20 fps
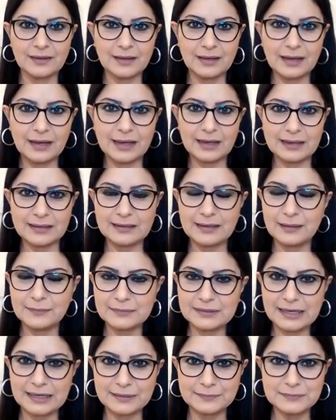Hi, I'm
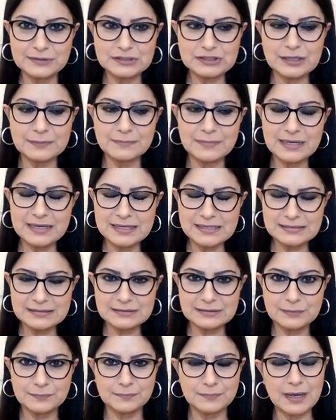Carmen
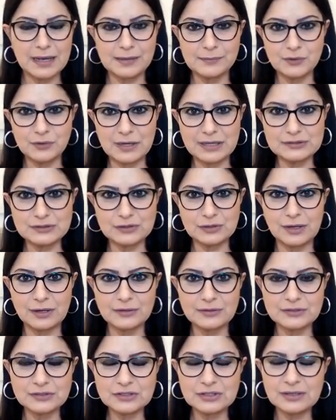Chammas. I'm your
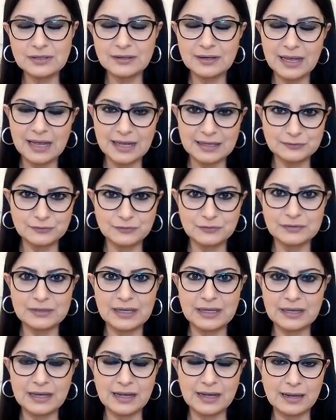astrologer, and
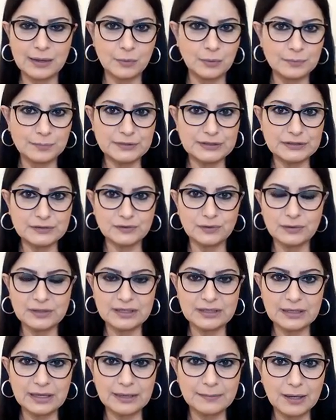today I will be
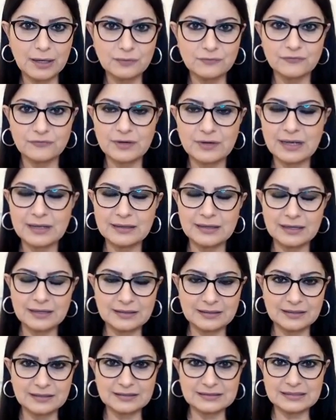talking about Friday,
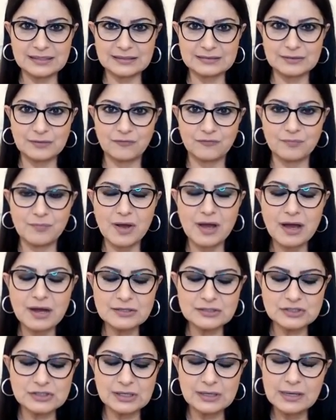the 6th of
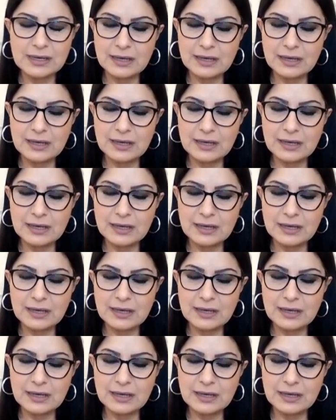March.